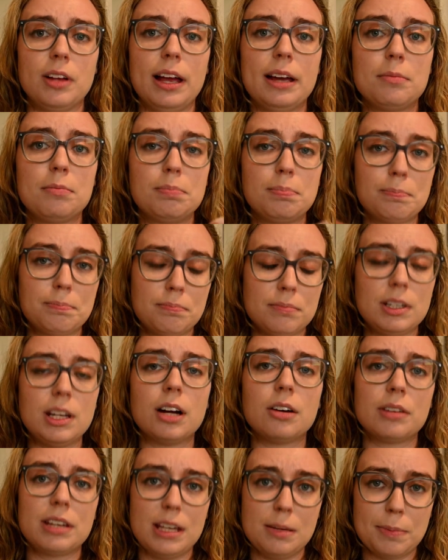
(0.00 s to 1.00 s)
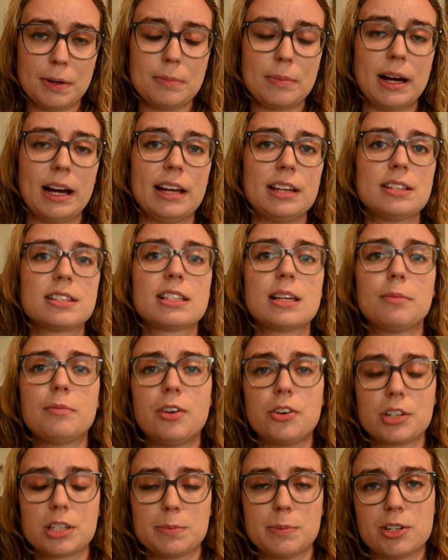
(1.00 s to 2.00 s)
And you know, keep in mind, some
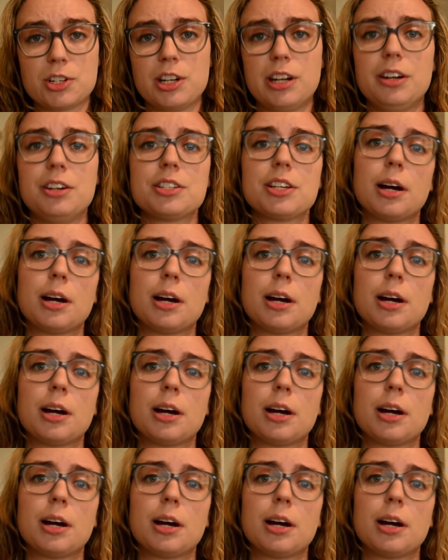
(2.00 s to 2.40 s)
Focus missionaries